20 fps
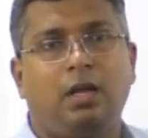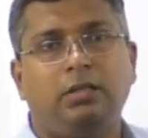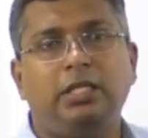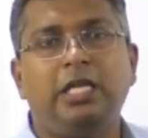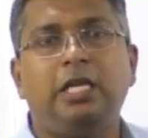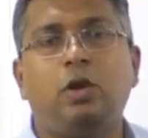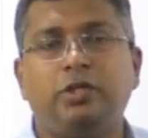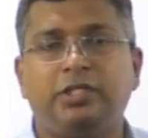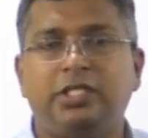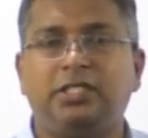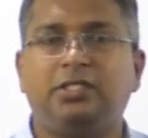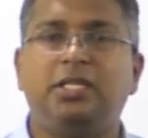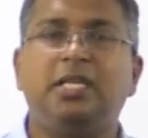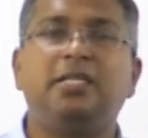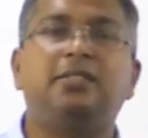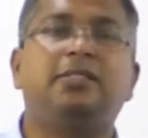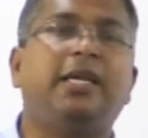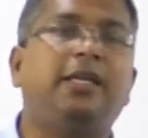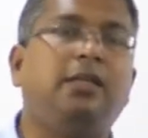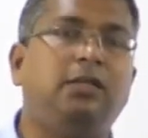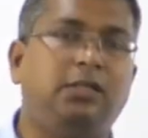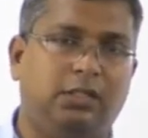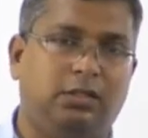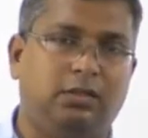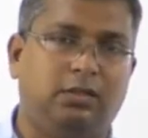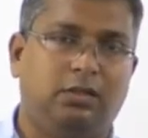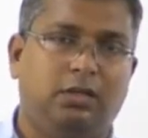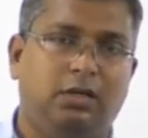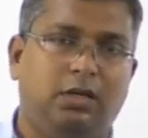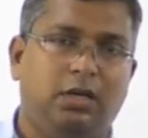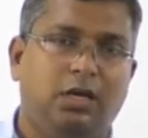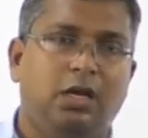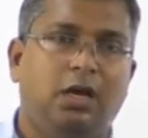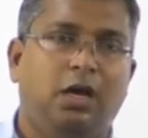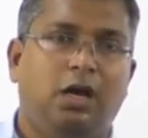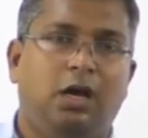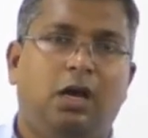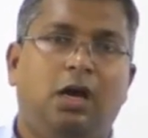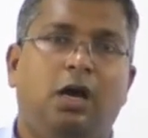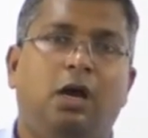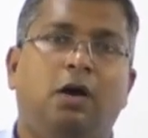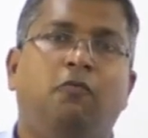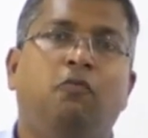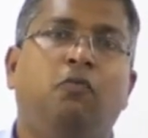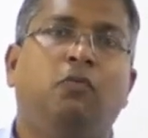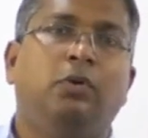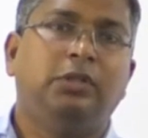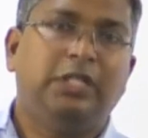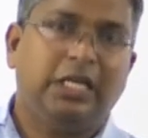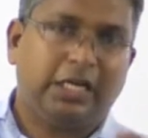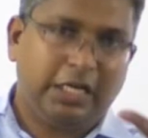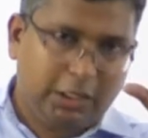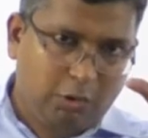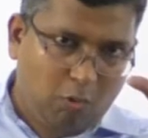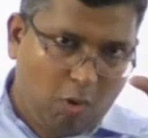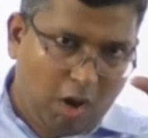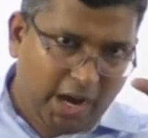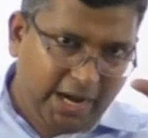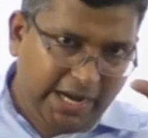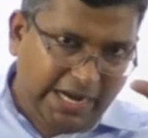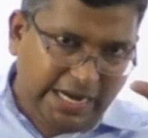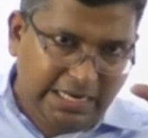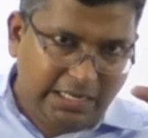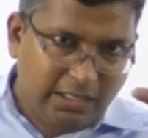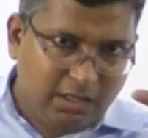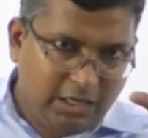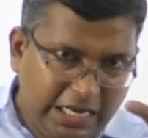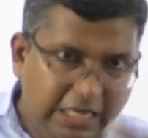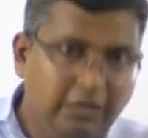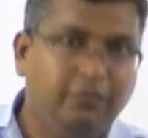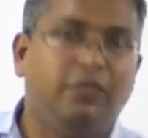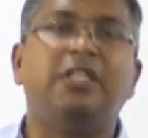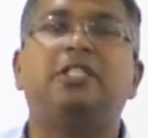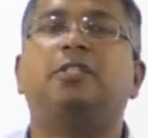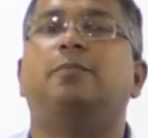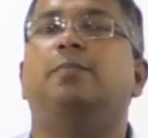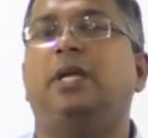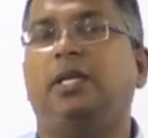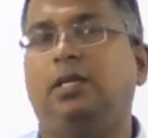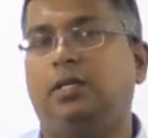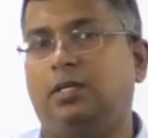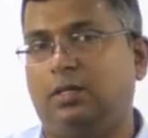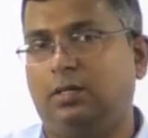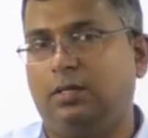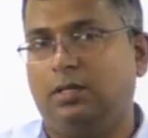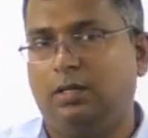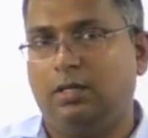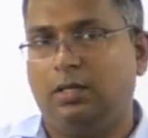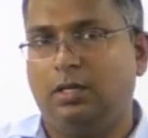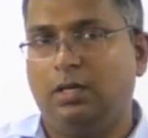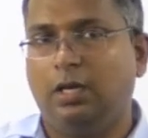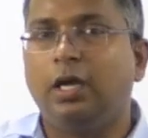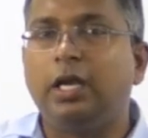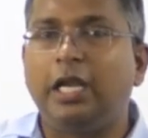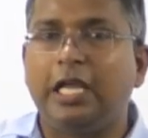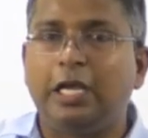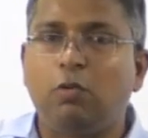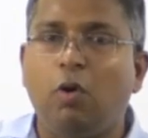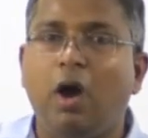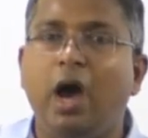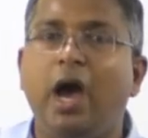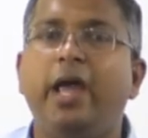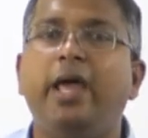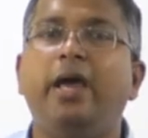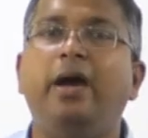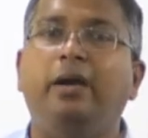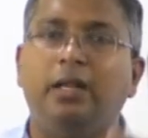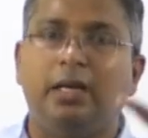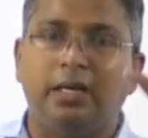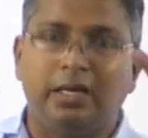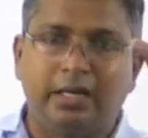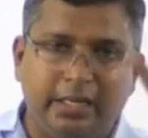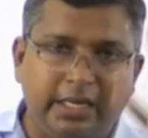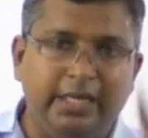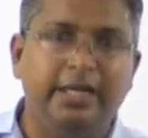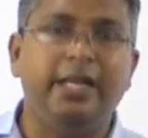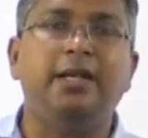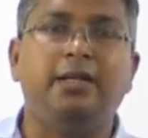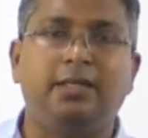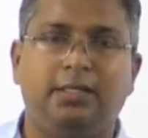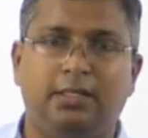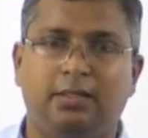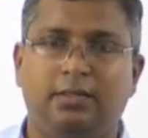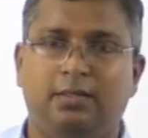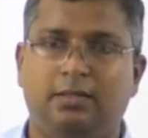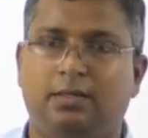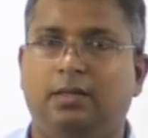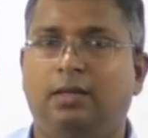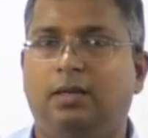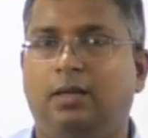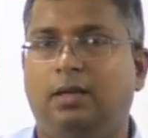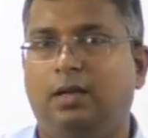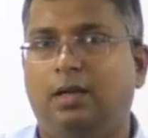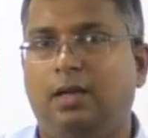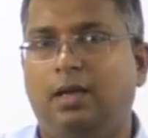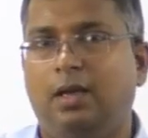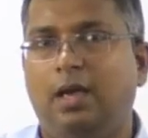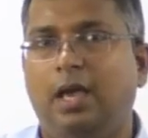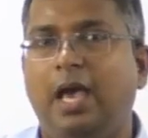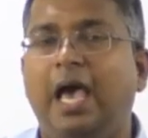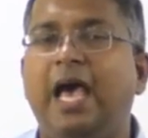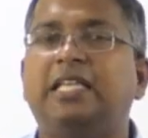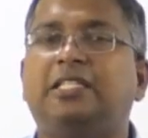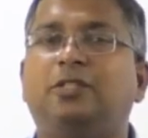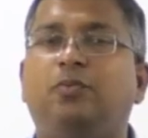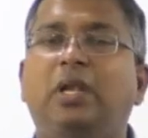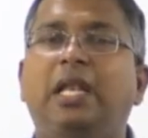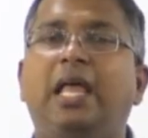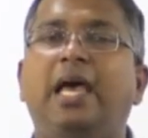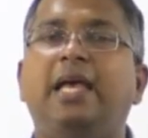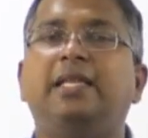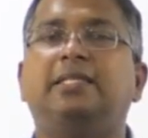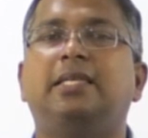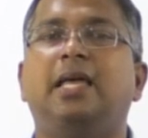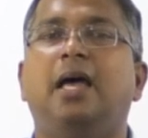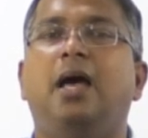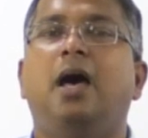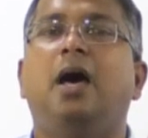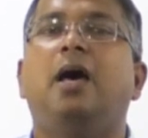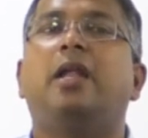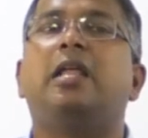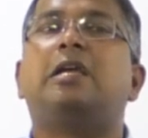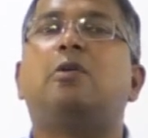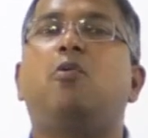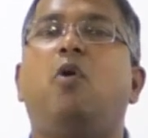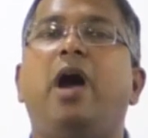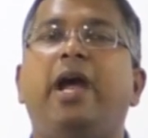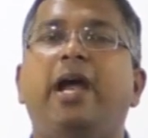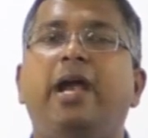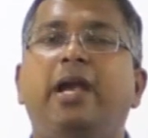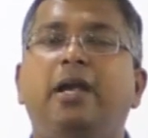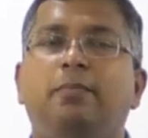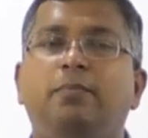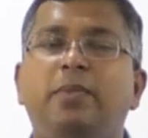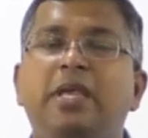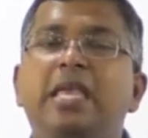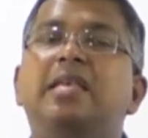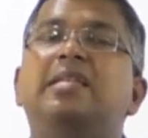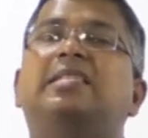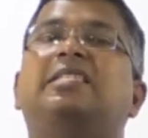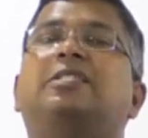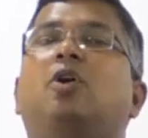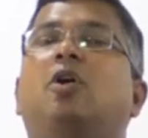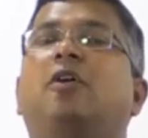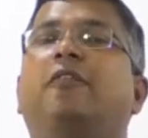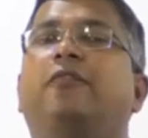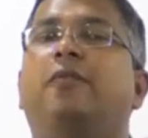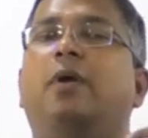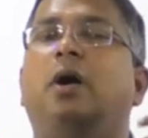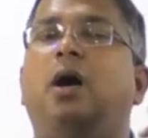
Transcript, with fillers: the logistics sector the required investment, required credit, as well as required ease of